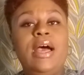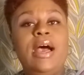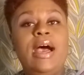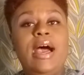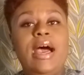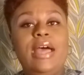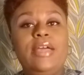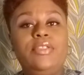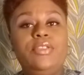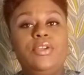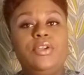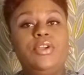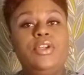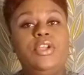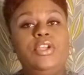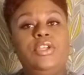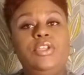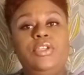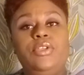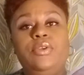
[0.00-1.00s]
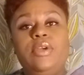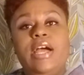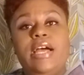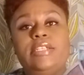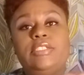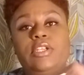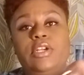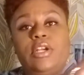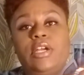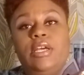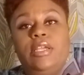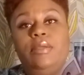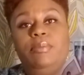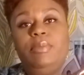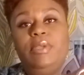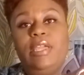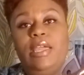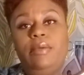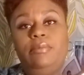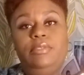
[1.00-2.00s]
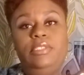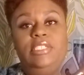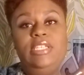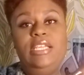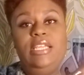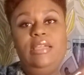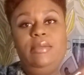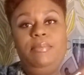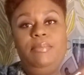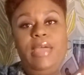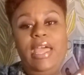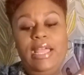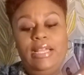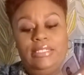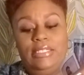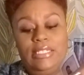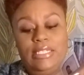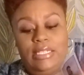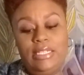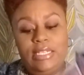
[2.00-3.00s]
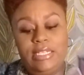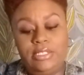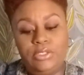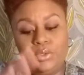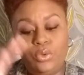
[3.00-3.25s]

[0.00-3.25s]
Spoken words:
Either you guys are going to be able to get back to this,